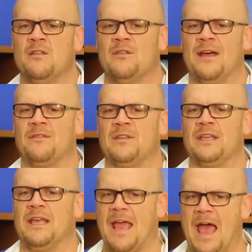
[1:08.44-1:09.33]
that
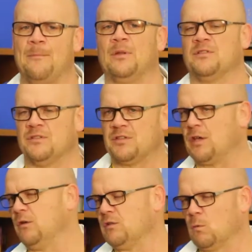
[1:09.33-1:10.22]
the habits and
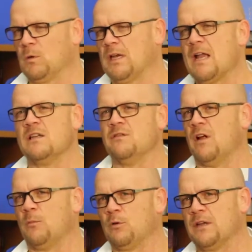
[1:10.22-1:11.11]
skills that we're working on to
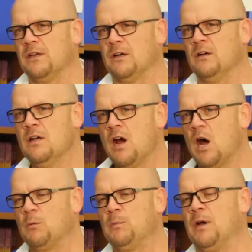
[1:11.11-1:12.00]
develop right here are
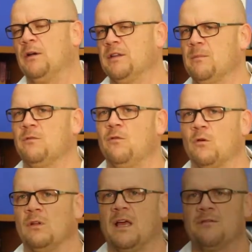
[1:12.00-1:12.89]
preparing them
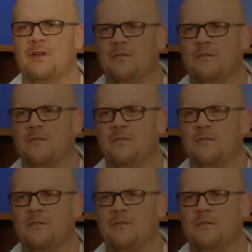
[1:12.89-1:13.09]
for life